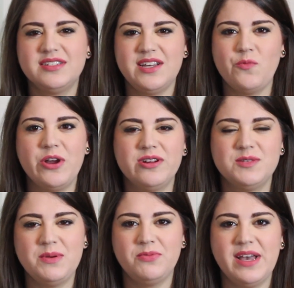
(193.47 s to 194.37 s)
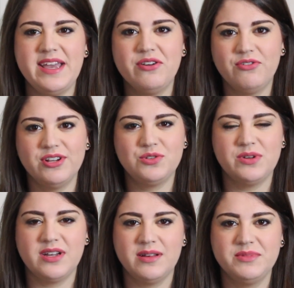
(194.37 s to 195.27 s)
going to sound weird because people hate crunch
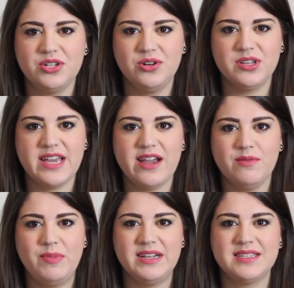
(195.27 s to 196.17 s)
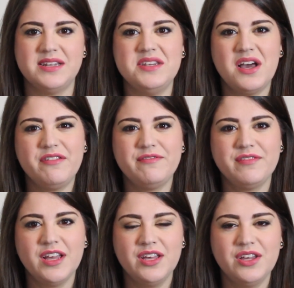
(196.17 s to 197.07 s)
when it comes to curly hair, but it's enough